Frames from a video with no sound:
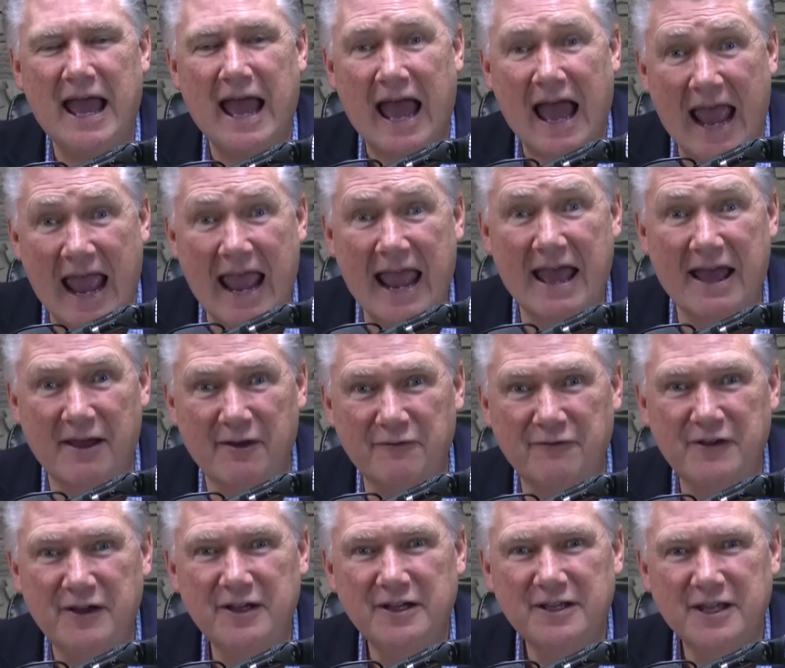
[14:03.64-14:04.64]

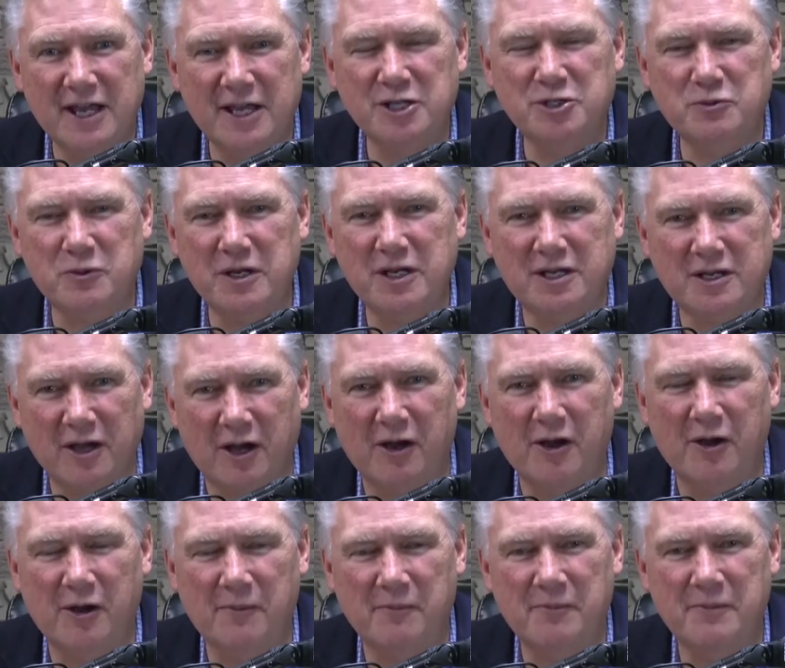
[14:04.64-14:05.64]
have as we
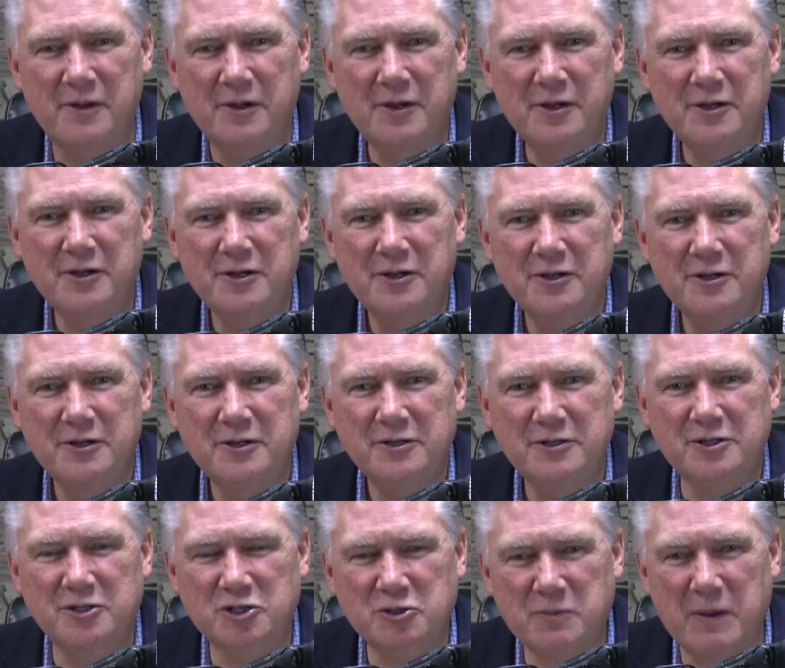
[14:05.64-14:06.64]
come
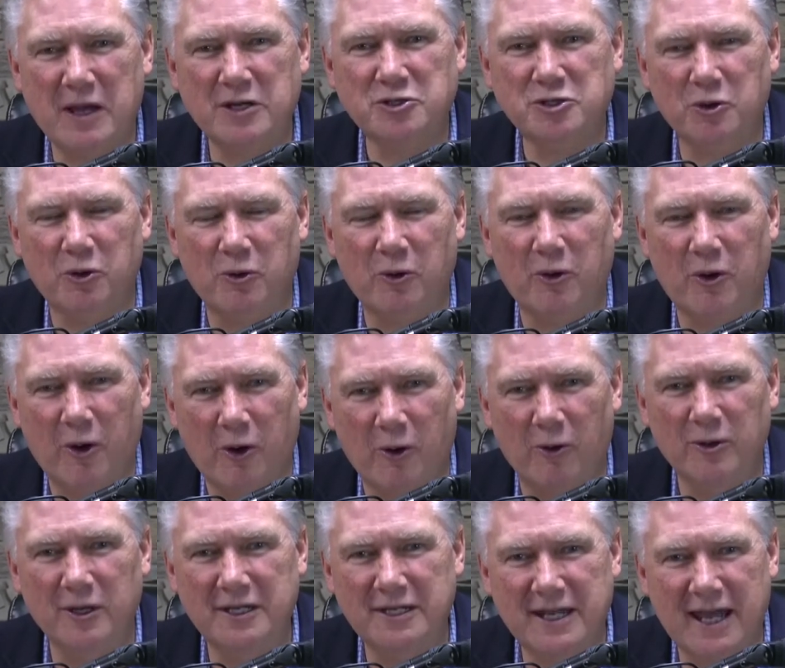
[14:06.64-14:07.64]
to special
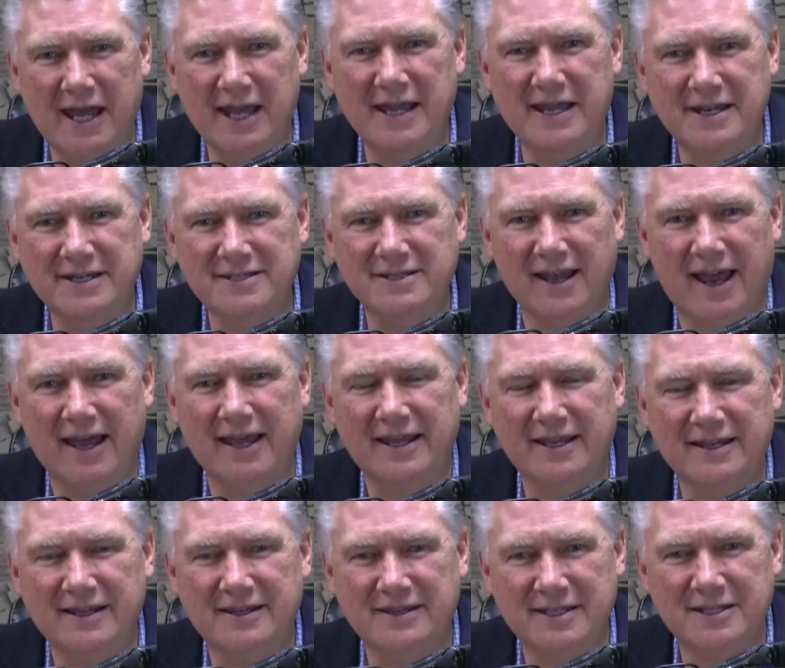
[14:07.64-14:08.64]
holy days like
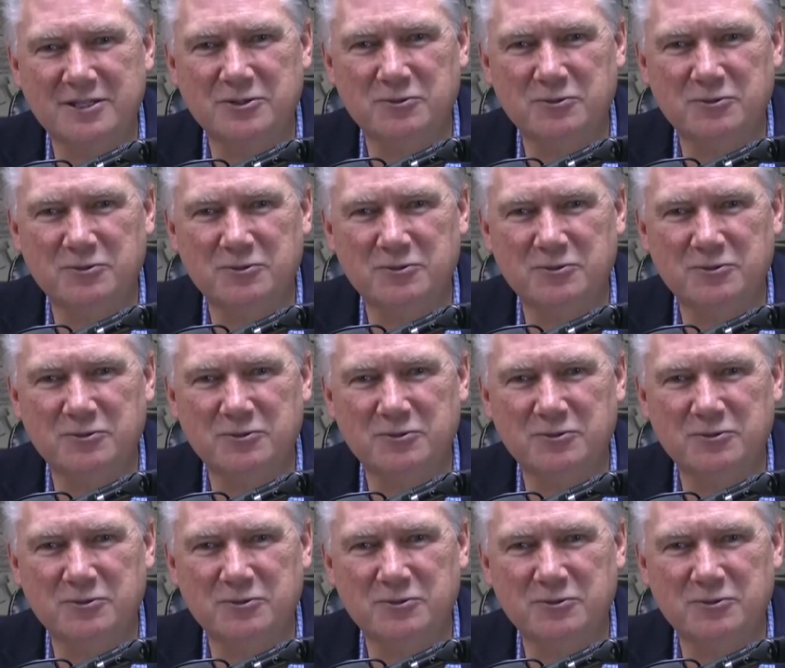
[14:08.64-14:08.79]
this